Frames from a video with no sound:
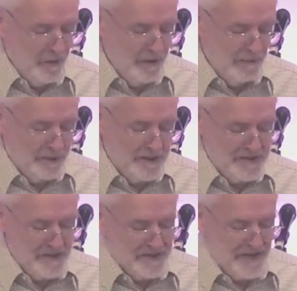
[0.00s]
the
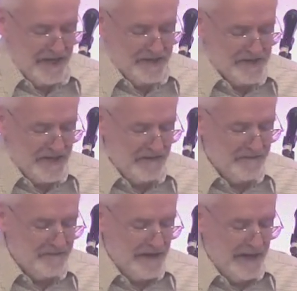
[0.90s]
prisoners he has set
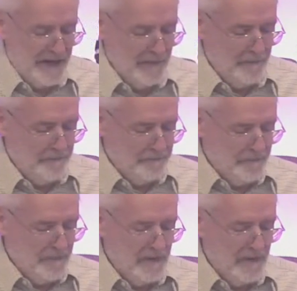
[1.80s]
free.
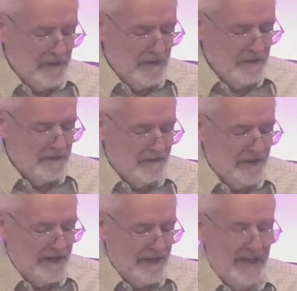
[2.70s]
There really
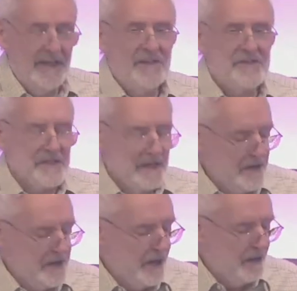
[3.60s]
is
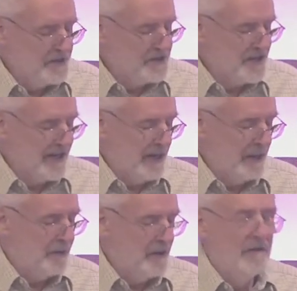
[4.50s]
no escape
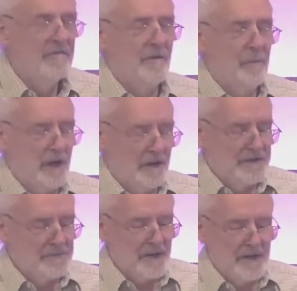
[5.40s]
from God's
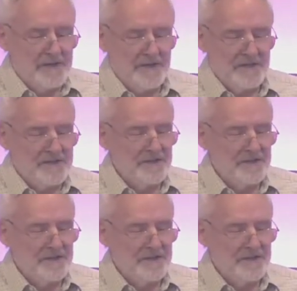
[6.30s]
presence.